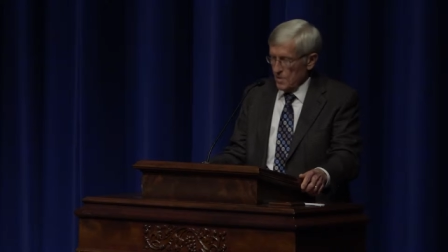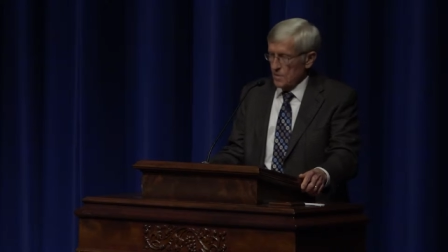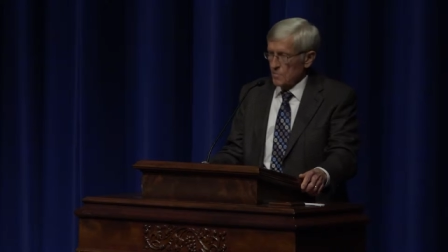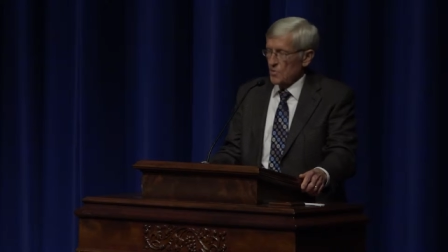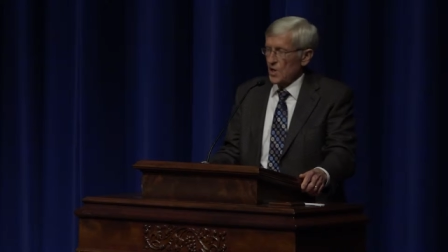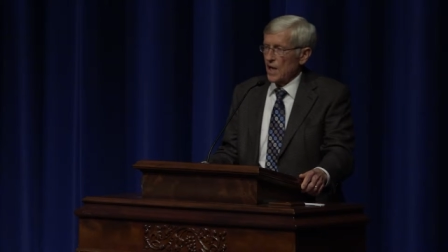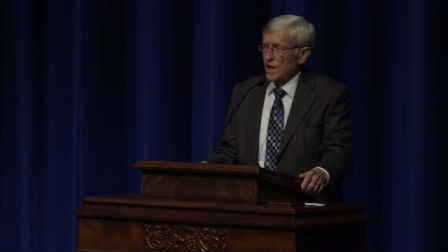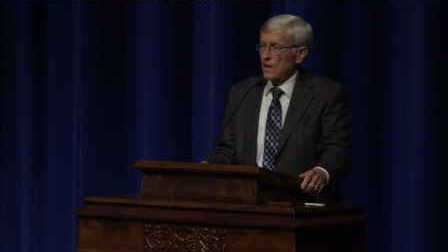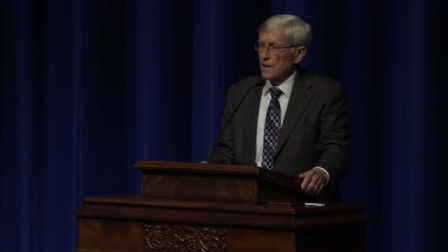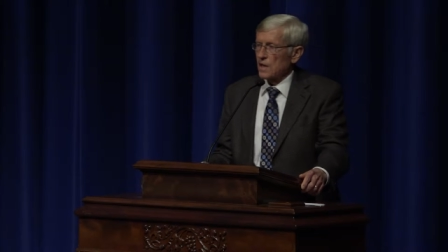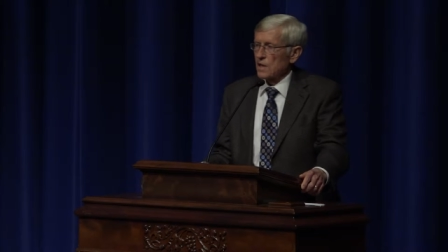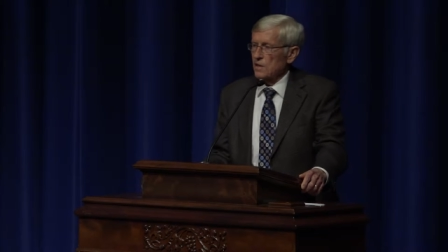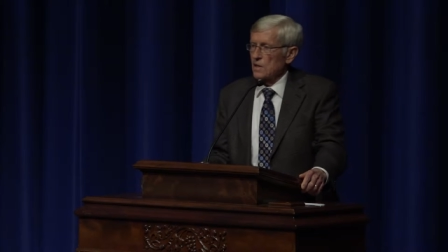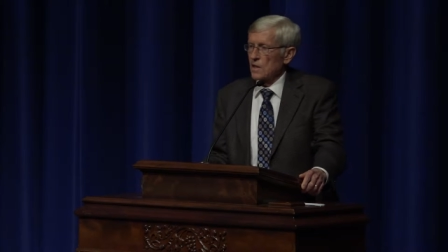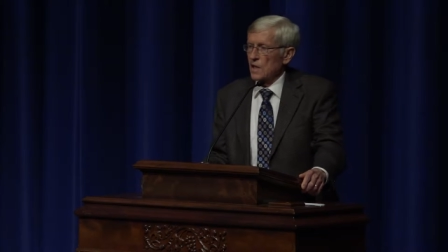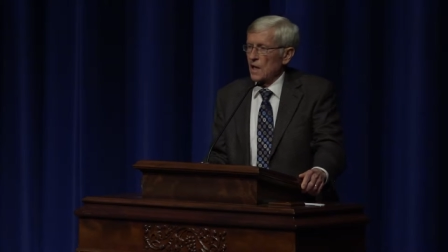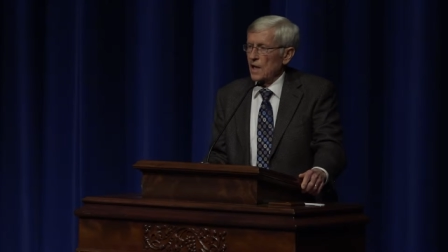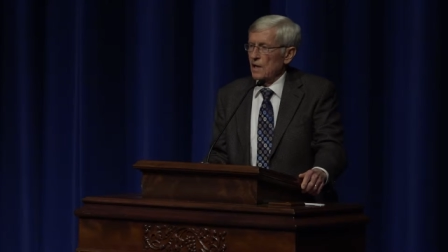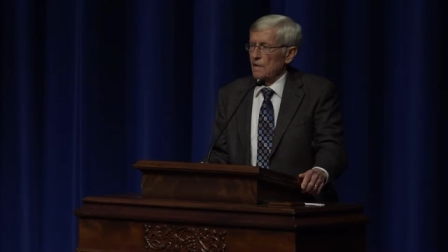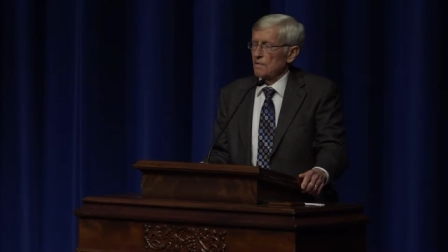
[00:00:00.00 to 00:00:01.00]
but had a
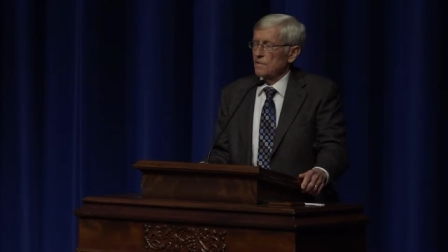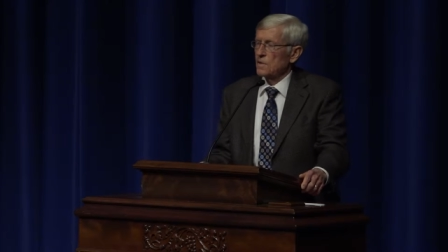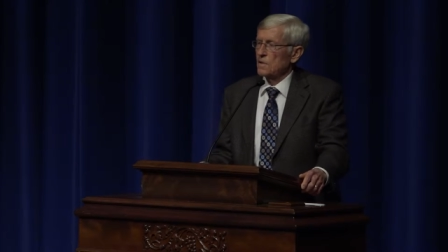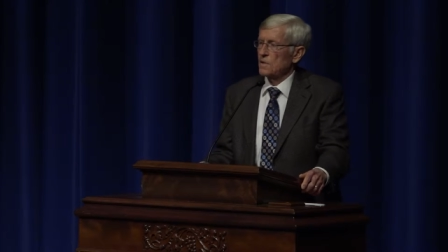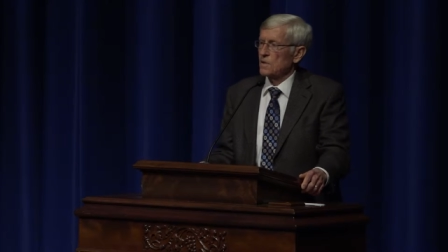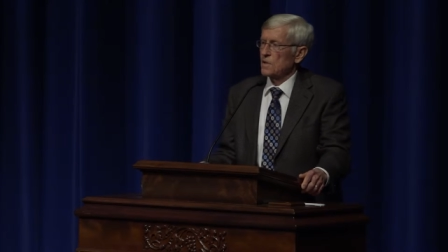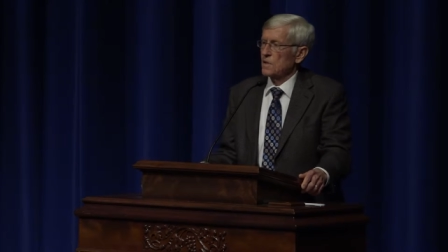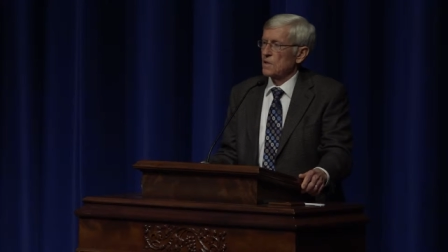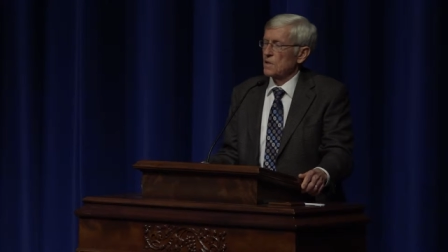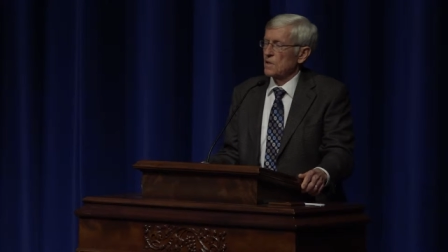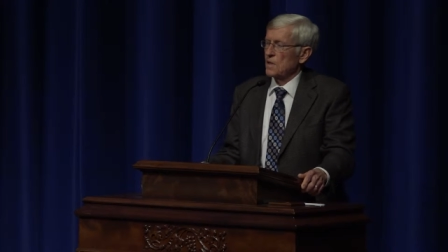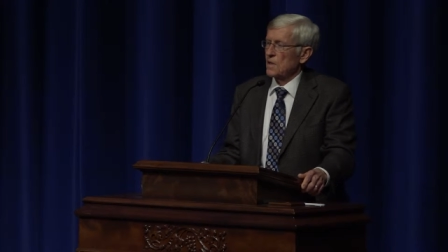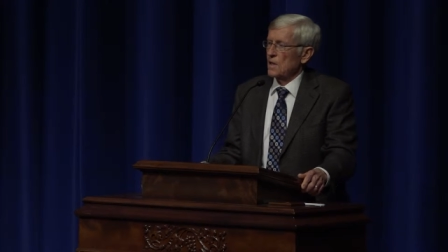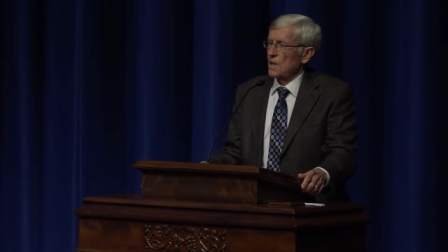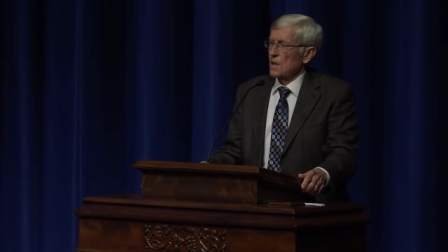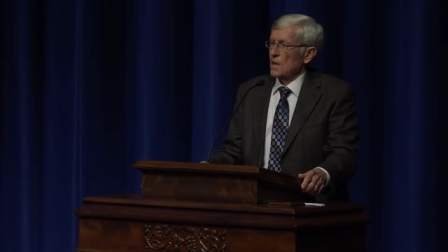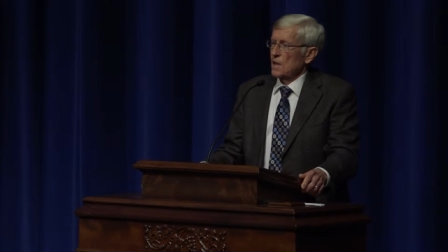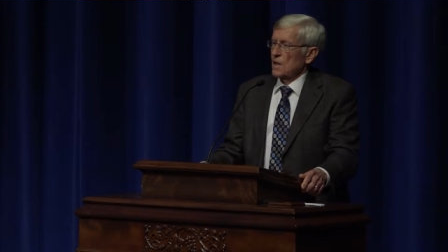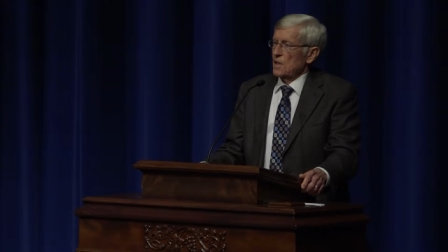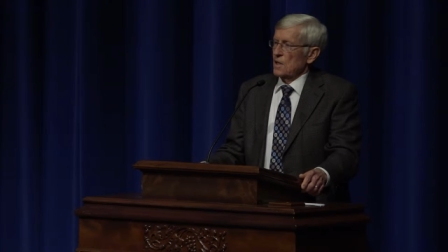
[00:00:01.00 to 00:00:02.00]
good life.
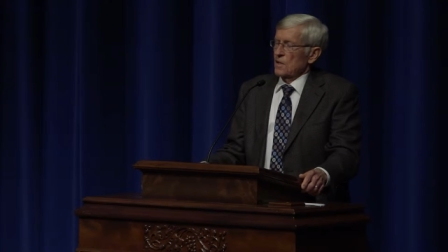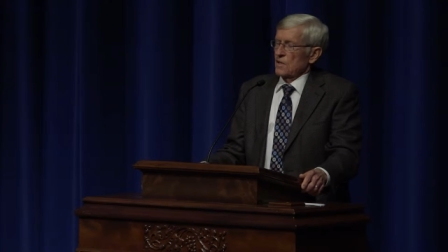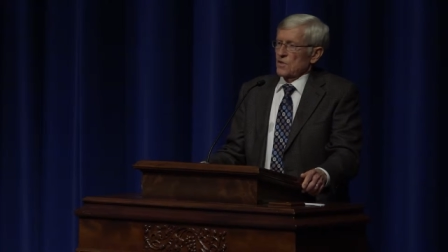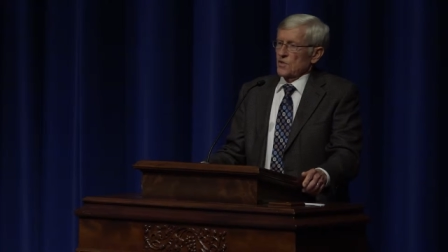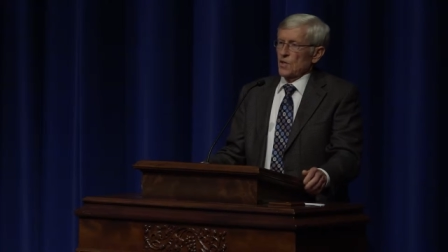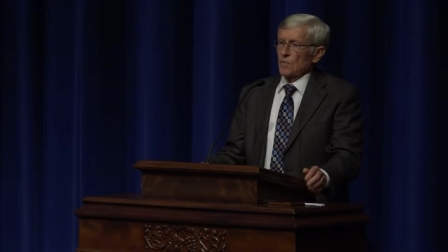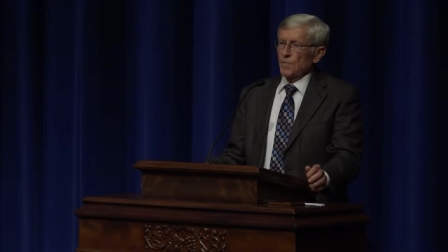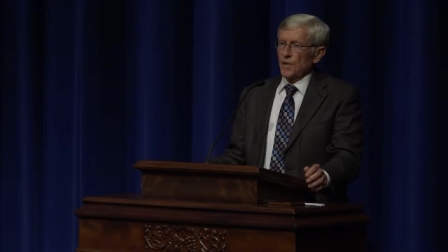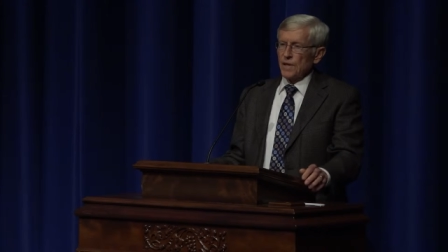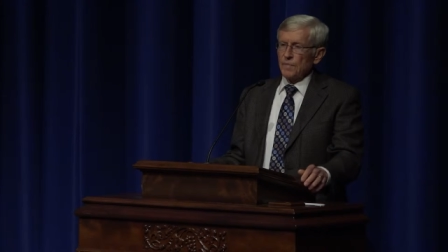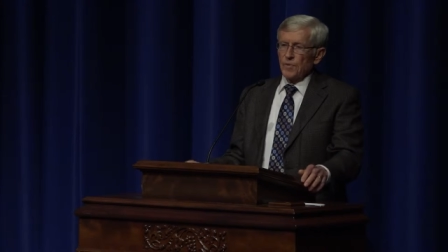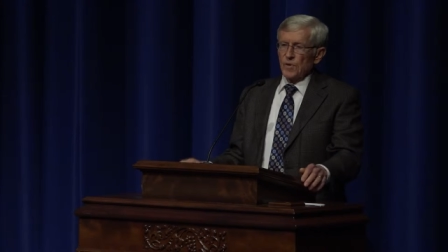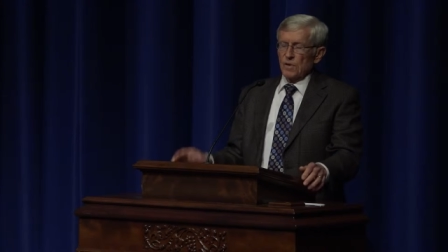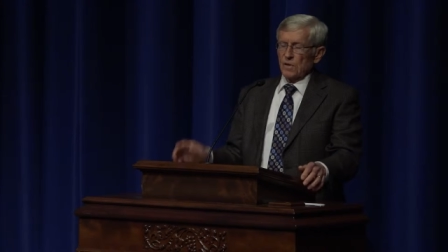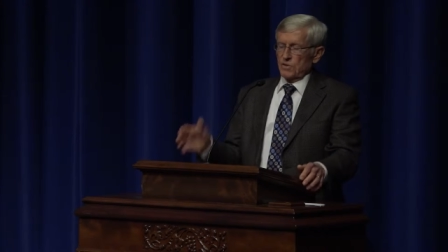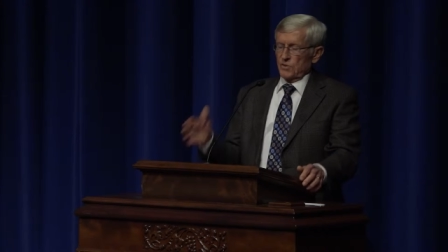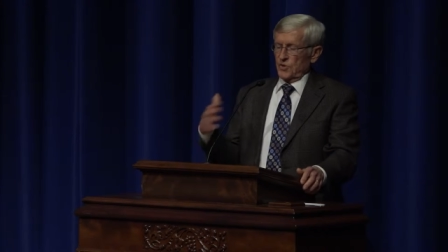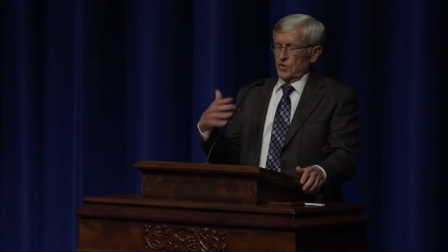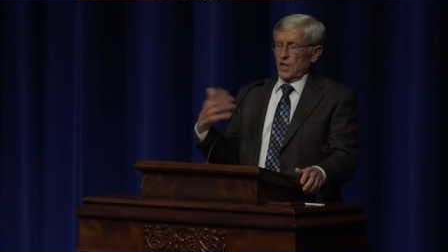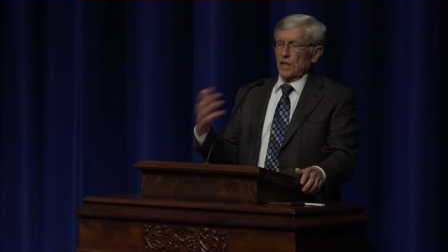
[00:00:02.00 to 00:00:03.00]
Some people
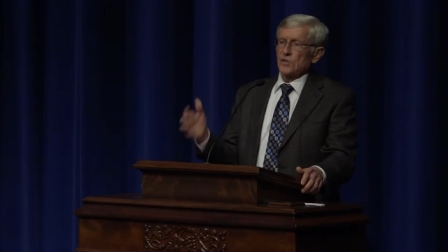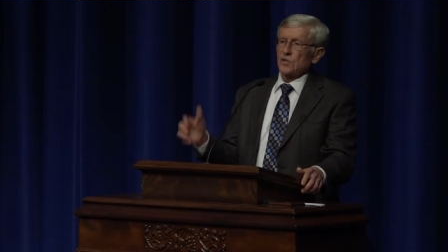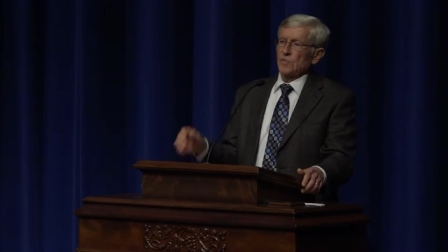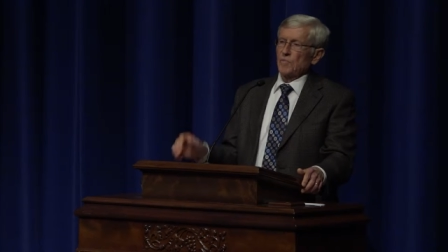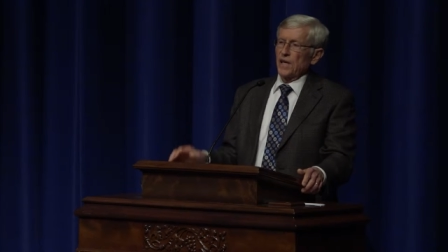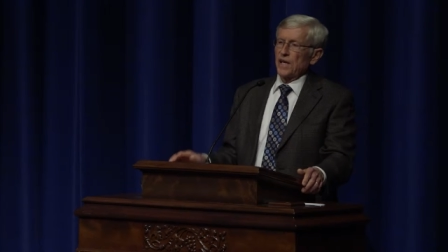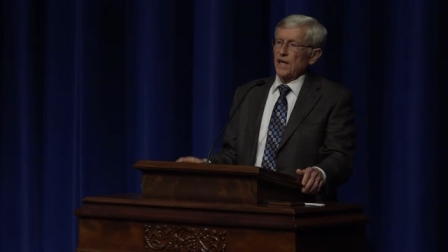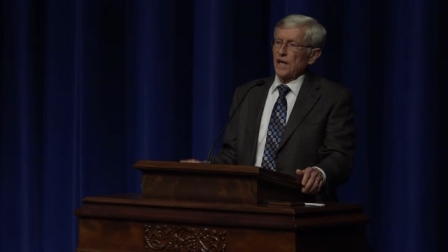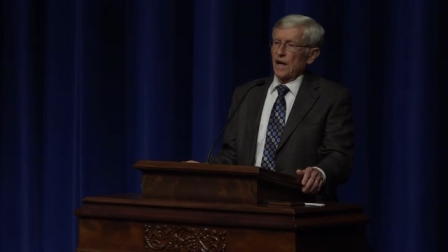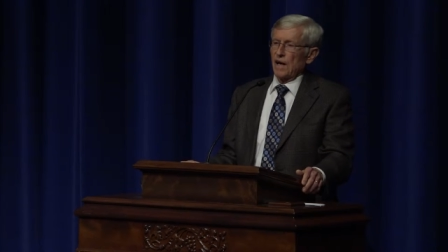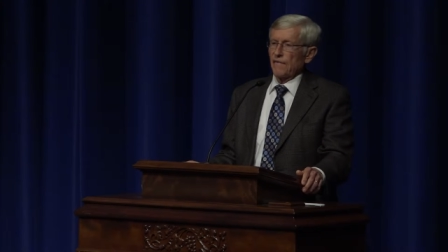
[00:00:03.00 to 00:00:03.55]
have said to me,